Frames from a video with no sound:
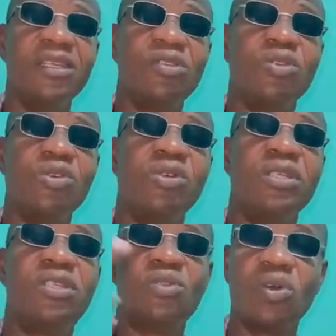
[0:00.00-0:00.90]
So
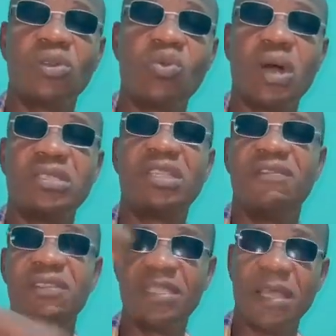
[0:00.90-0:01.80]
it is God who has
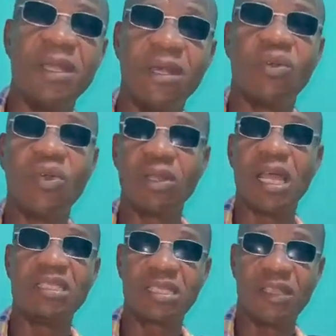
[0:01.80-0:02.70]
given them. God
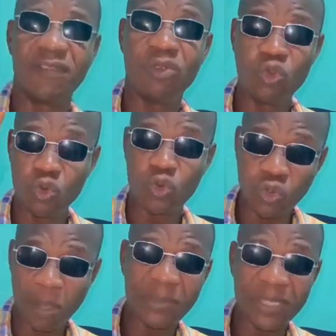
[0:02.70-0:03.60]
has given you
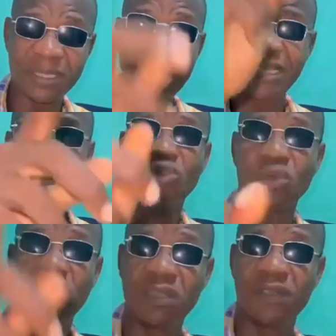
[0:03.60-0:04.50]
something that he has
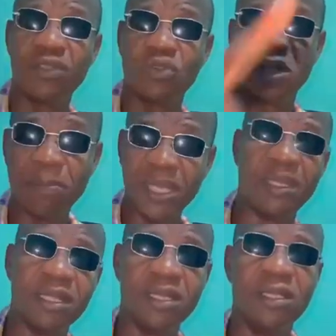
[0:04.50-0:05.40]
not given to the male.